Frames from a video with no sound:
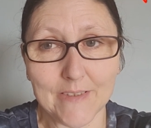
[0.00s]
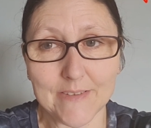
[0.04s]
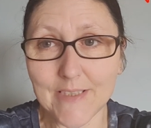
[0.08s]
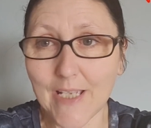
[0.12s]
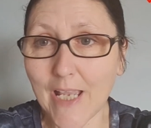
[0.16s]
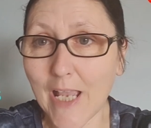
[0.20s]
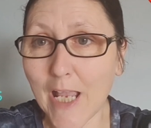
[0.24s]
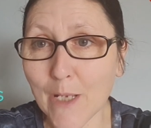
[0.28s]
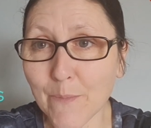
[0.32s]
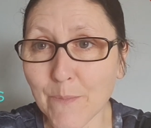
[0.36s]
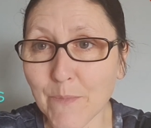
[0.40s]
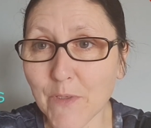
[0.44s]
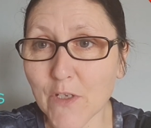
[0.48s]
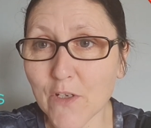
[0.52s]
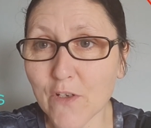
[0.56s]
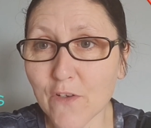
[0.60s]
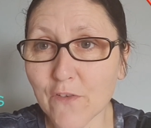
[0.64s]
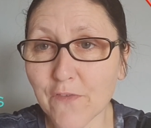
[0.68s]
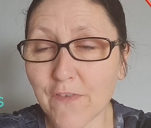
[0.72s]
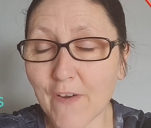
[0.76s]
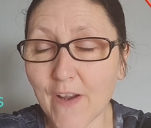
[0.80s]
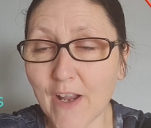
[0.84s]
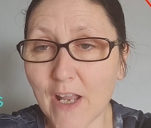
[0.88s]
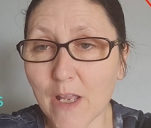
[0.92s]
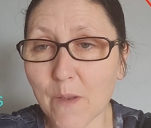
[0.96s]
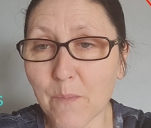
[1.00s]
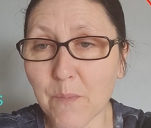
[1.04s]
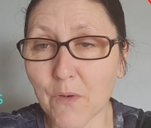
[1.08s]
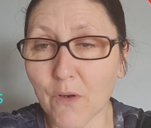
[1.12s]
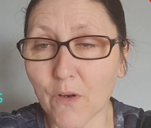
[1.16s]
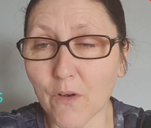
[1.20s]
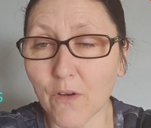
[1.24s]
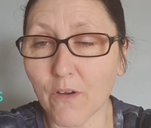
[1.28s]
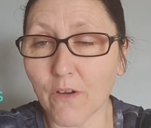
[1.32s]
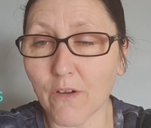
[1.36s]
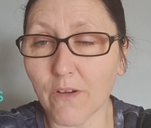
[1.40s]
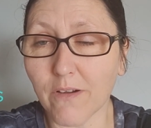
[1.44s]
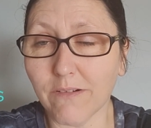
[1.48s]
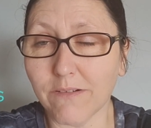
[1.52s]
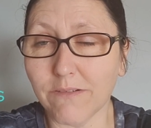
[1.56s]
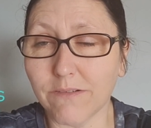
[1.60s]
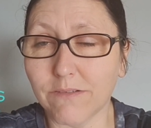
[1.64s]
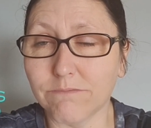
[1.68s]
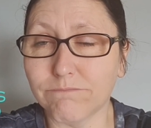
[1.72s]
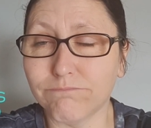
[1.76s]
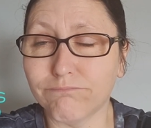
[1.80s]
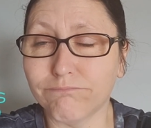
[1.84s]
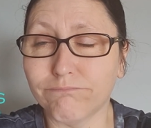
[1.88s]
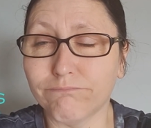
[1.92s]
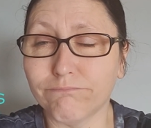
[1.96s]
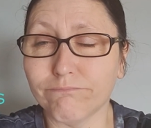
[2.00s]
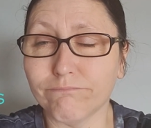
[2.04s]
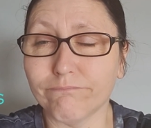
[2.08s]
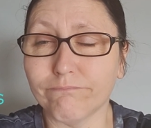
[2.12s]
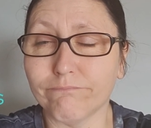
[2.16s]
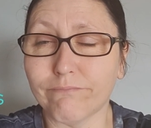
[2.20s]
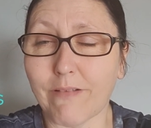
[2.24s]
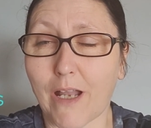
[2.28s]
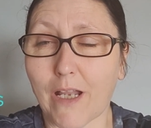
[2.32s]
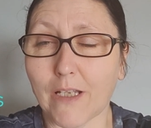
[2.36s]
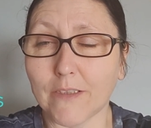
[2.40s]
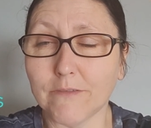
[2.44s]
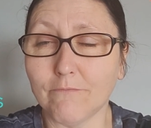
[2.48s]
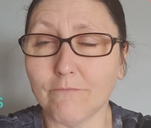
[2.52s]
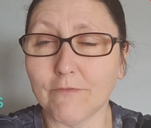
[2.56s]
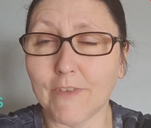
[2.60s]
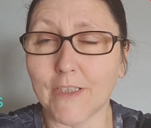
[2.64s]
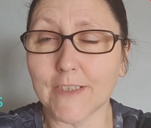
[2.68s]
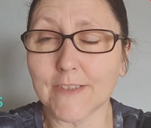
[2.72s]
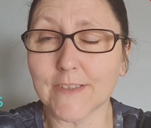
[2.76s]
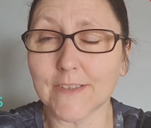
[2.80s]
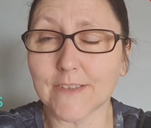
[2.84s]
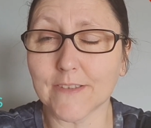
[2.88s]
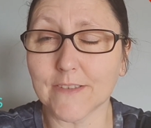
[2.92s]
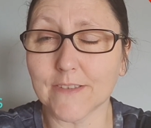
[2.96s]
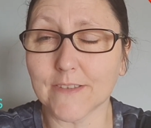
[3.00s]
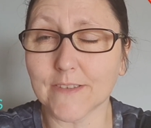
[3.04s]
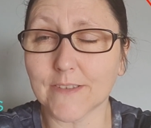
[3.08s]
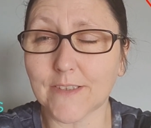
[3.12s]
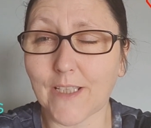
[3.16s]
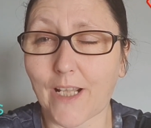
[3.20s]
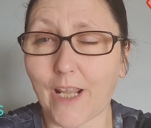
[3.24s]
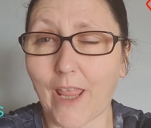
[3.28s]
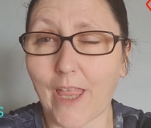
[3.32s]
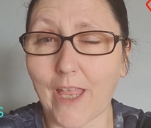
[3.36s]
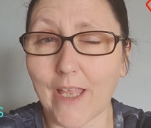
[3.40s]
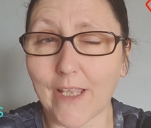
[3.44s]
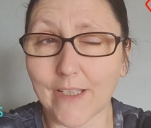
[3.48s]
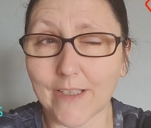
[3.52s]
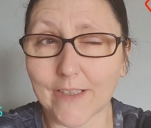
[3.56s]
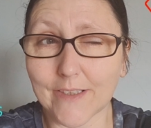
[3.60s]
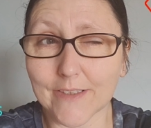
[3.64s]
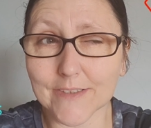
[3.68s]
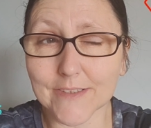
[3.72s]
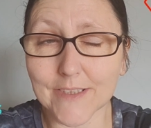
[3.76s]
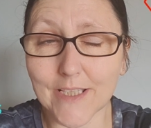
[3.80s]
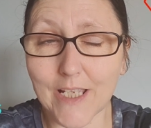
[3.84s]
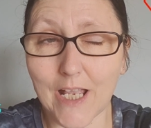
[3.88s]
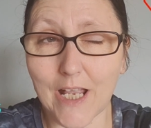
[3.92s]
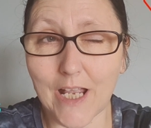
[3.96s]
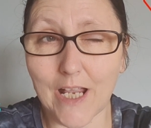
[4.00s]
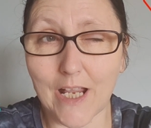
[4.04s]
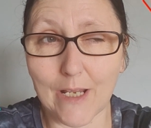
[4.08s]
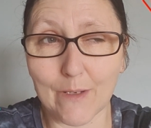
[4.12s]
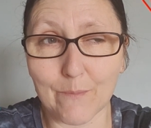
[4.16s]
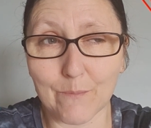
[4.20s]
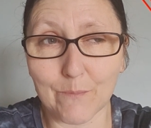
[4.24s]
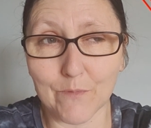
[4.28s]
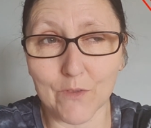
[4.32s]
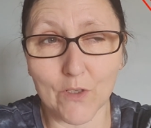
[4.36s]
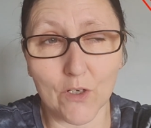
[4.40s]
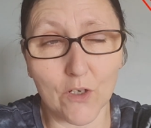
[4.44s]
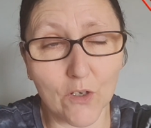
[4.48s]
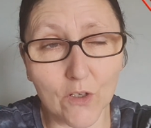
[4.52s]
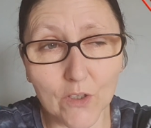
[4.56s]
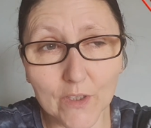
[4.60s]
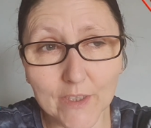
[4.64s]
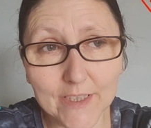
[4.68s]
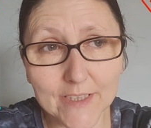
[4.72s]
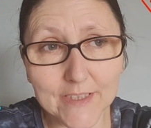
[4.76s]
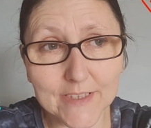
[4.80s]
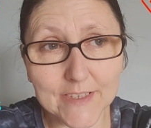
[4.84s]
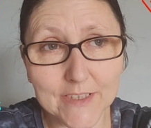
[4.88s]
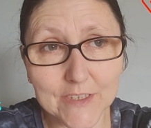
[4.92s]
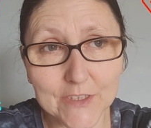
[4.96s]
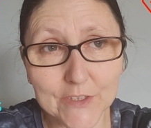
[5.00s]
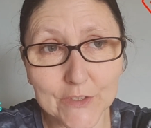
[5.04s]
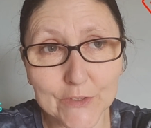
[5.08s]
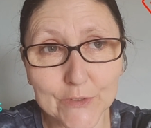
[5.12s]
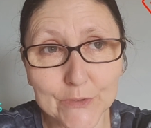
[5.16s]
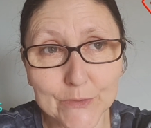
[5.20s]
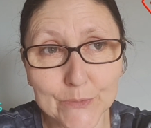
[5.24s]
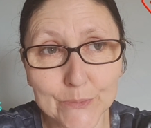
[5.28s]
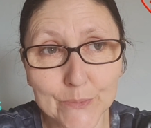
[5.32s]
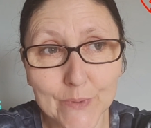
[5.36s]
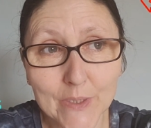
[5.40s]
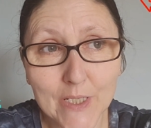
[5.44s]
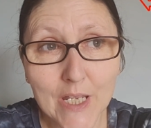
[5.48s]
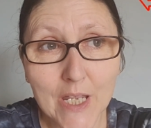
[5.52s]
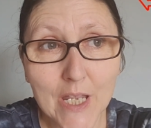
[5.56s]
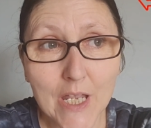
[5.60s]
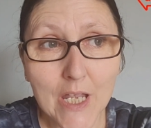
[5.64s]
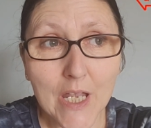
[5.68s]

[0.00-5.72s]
Damn you, fibro! And restless legs. I'm not kidding you.